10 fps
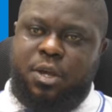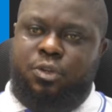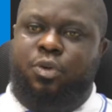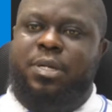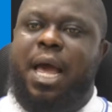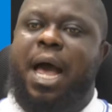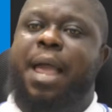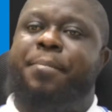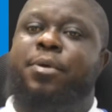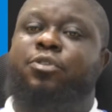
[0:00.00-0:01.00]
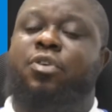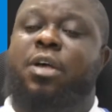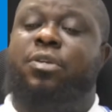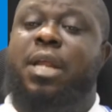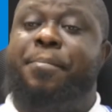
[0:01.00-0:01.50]
So their high, so,
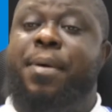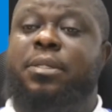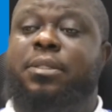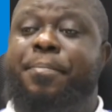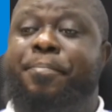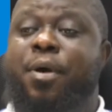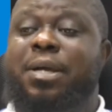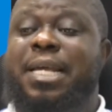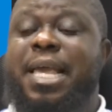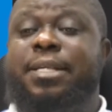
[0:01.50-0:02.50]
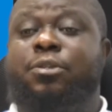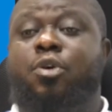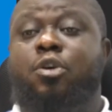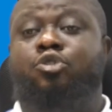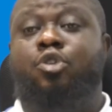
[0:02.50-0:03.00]
uh, so their melting point is
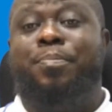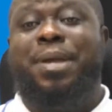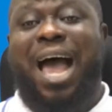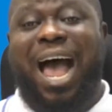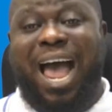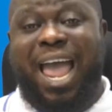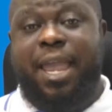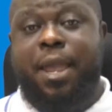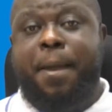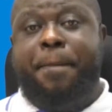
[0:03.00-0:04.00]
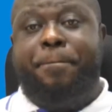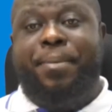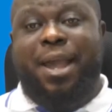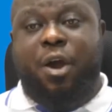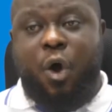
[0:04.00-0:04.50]
going to be high
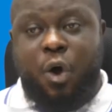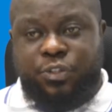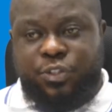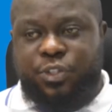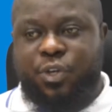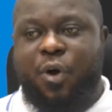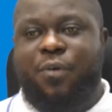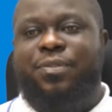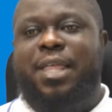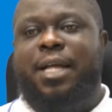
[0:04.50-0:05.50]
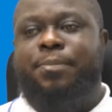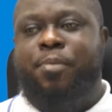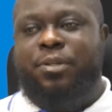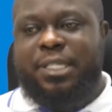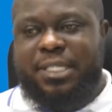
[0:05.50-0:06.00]
because of that
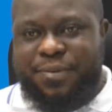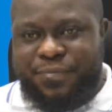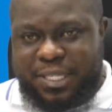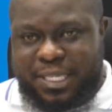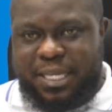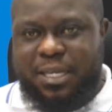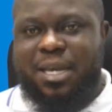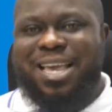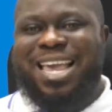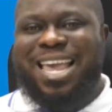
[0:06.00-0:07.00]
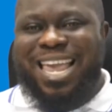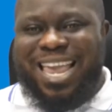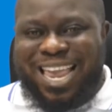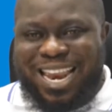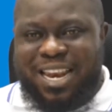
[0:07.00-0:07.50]
positivity
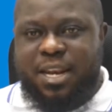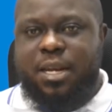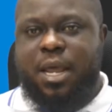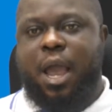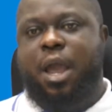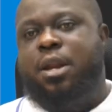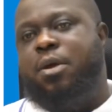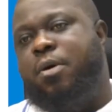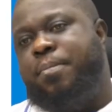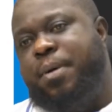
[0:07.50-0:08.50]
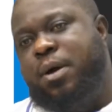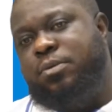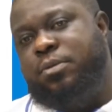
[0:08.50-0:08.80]
in the ionic compound.